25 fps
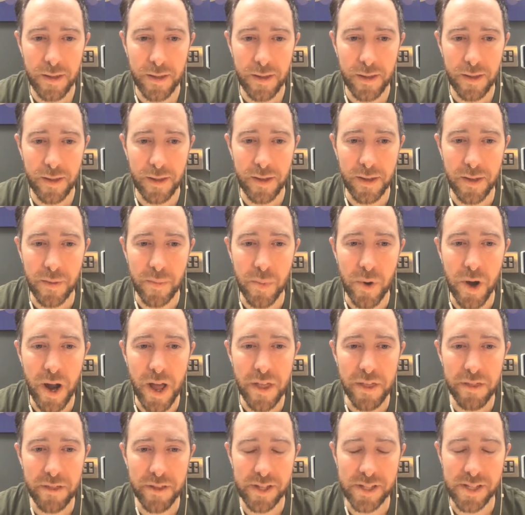And the
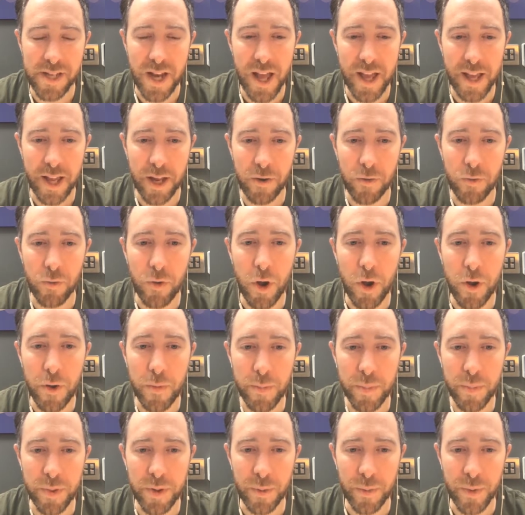breath is like a
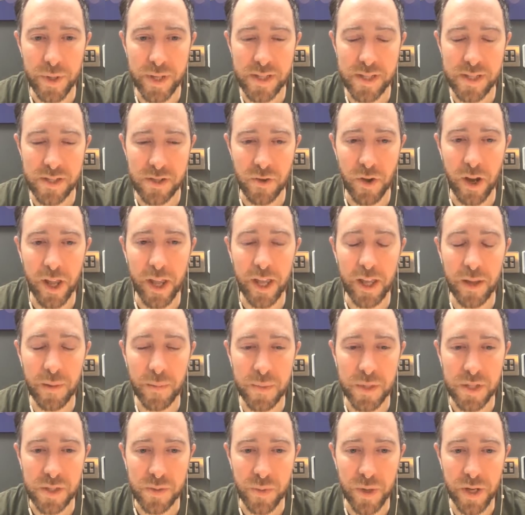rope that we're stringing
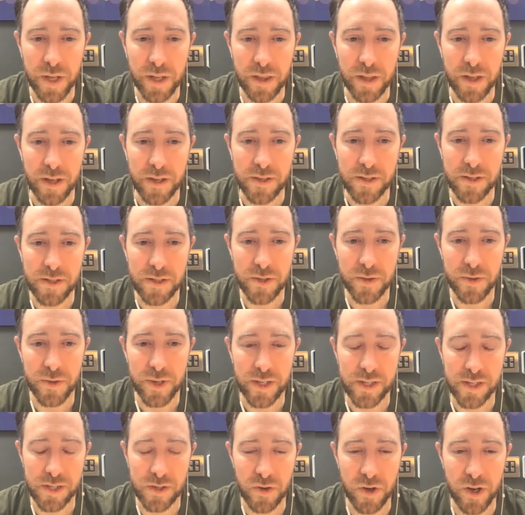between those two
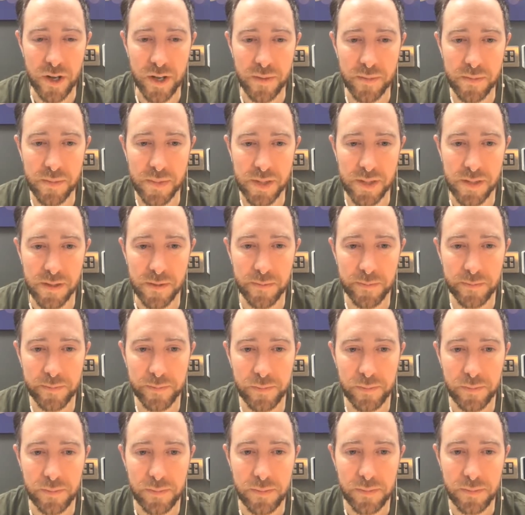extremes.
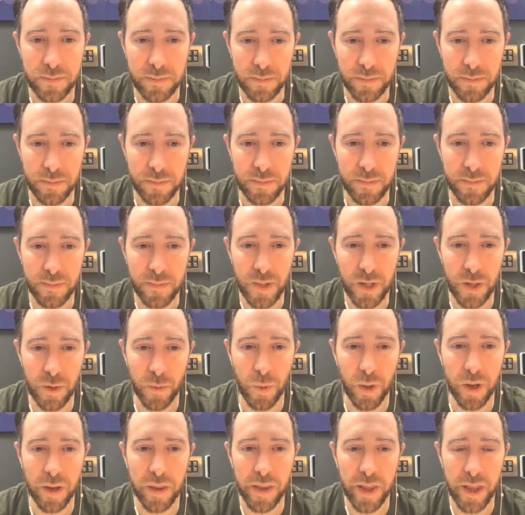
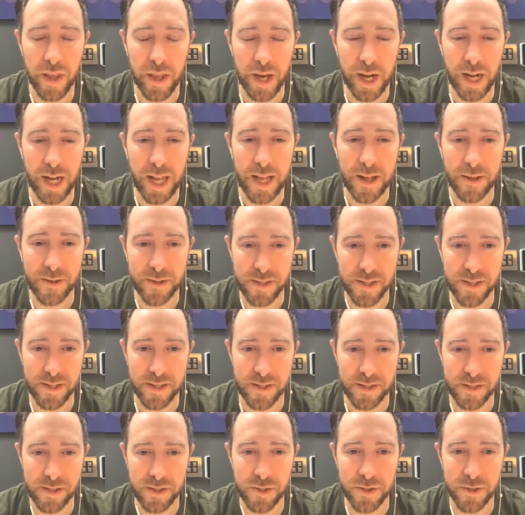One that allows
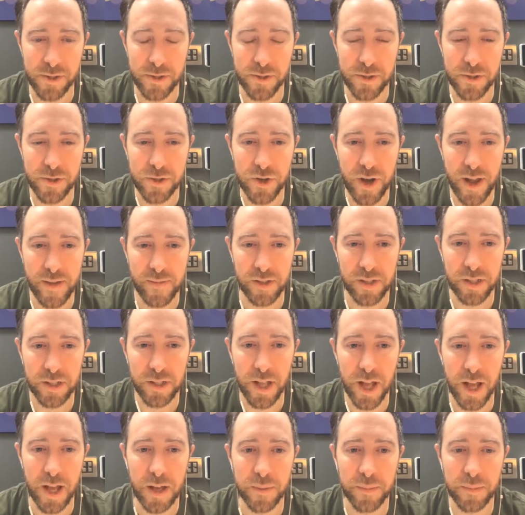us to
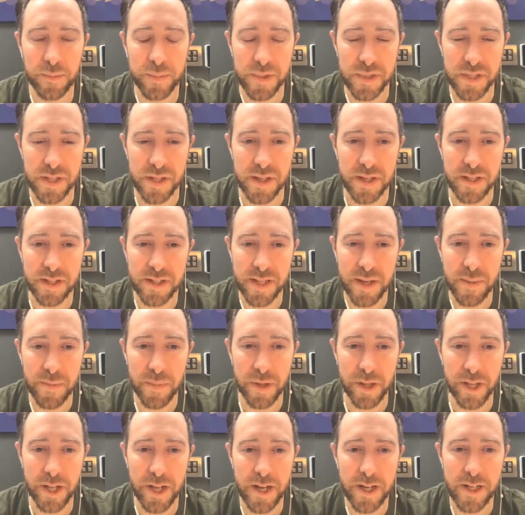travel up to the tip
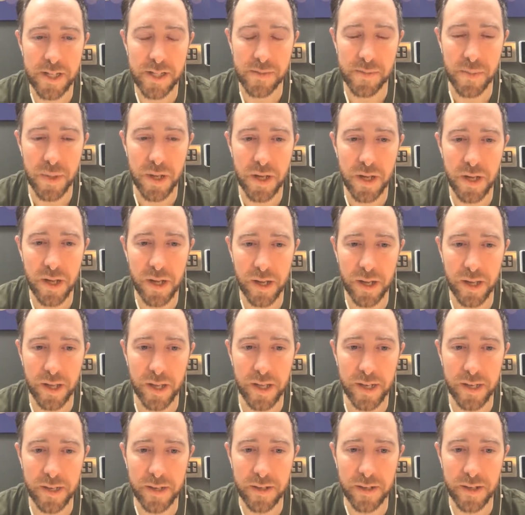of the iceberg
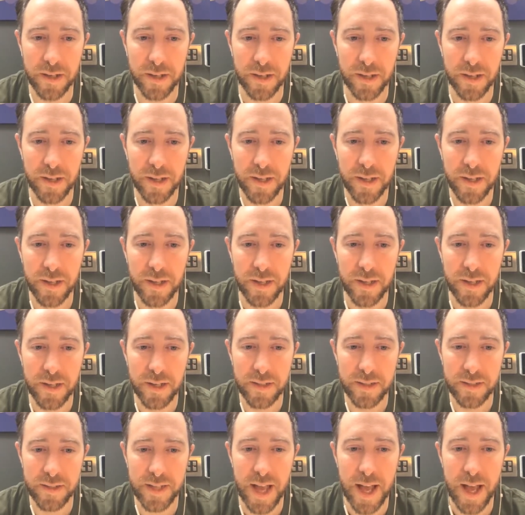and
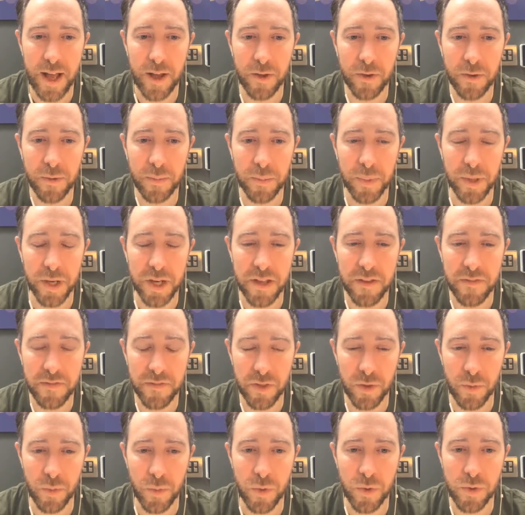down beneath
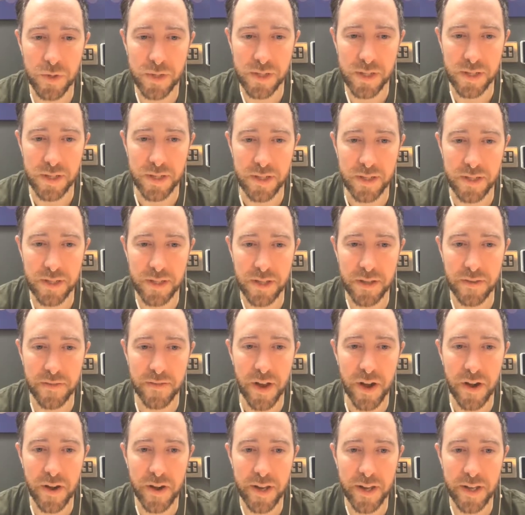the water to the
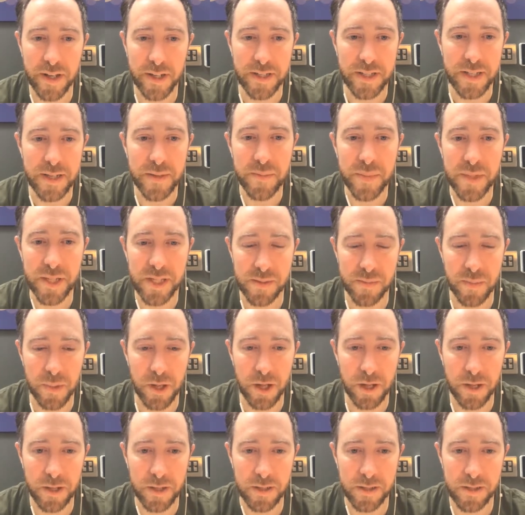very deepest
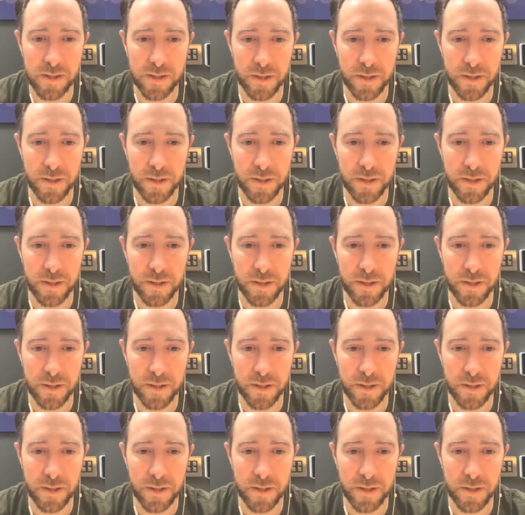part.